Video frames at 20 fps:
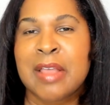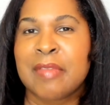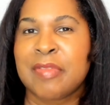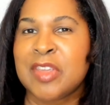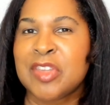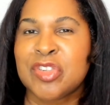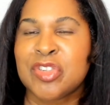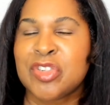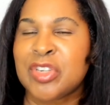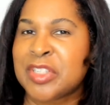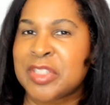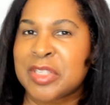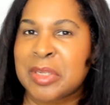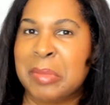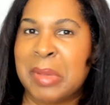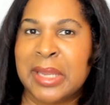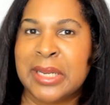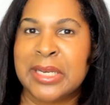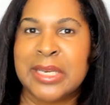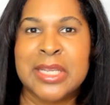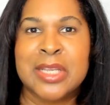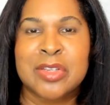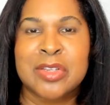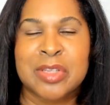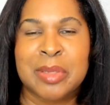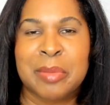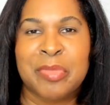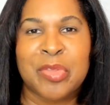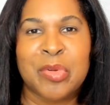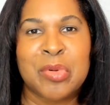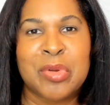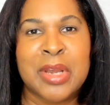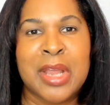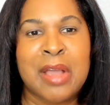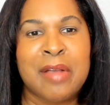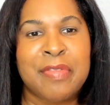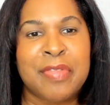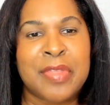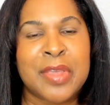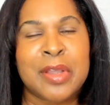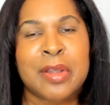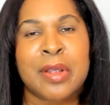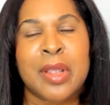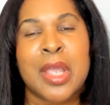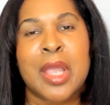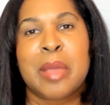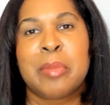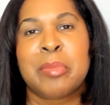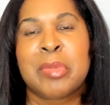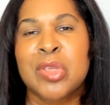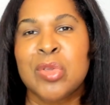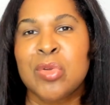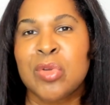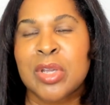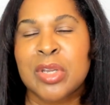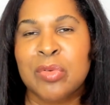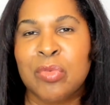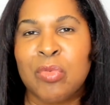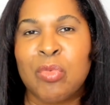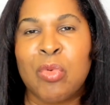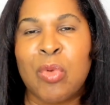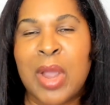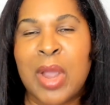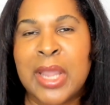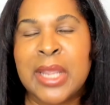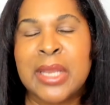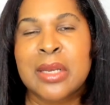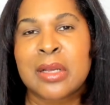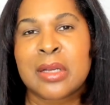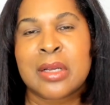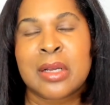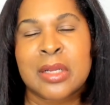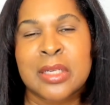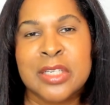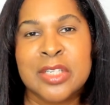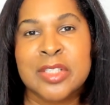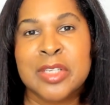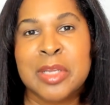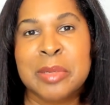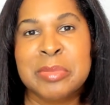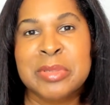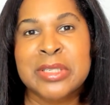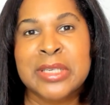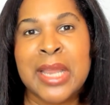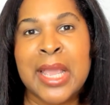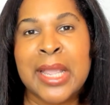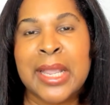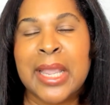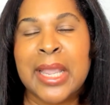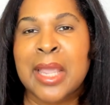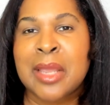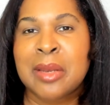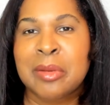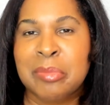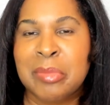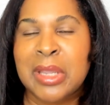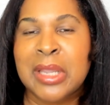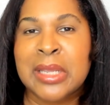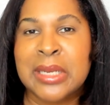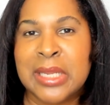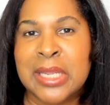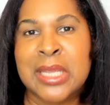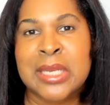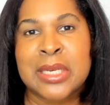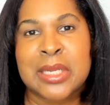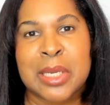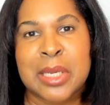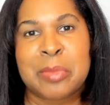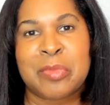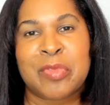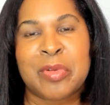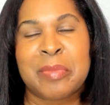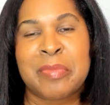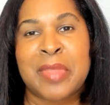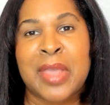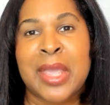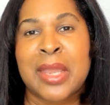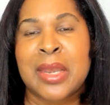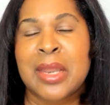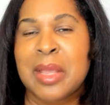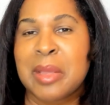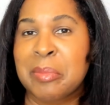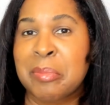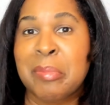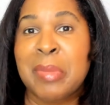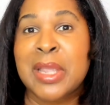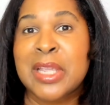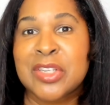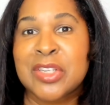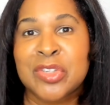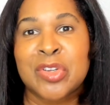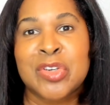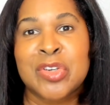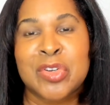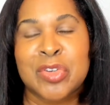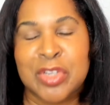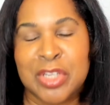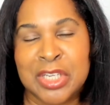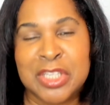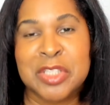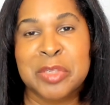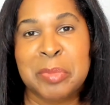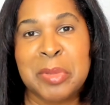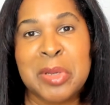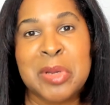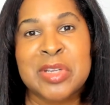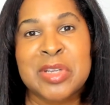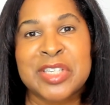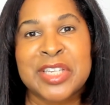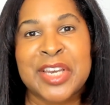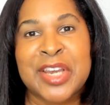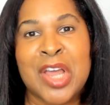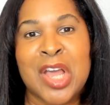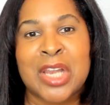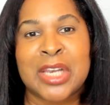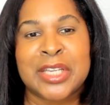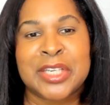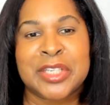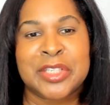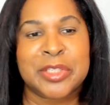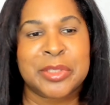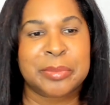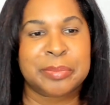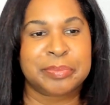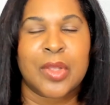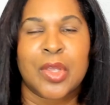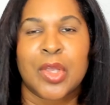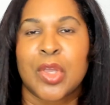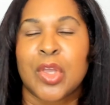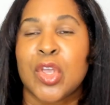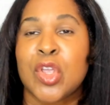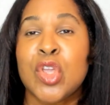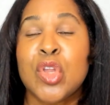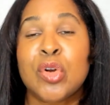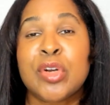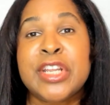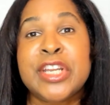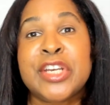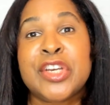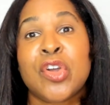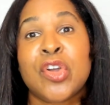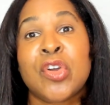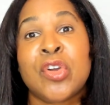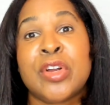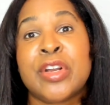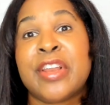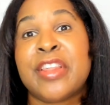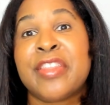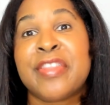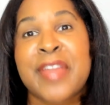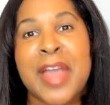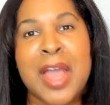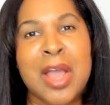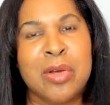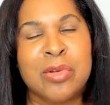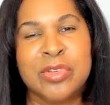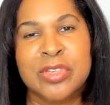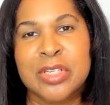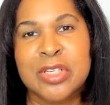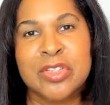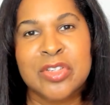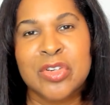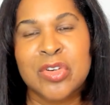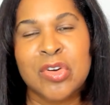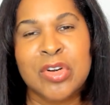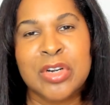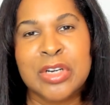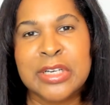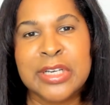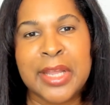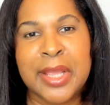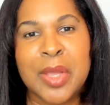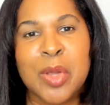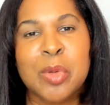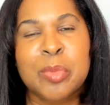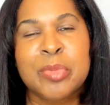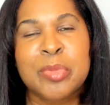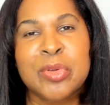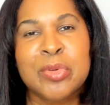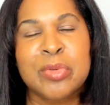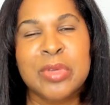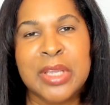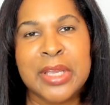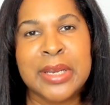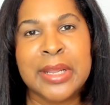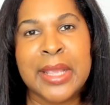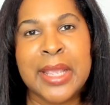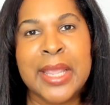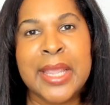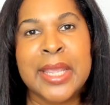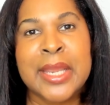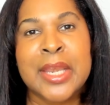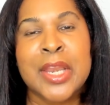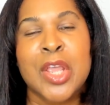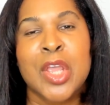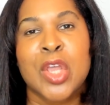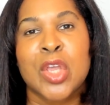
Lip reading: These are just some ideas I'm throwing out there, but you can write on Substack and make an income from that based on your experience and knowledge. You don't need to earn thousands in order to help you get ahead.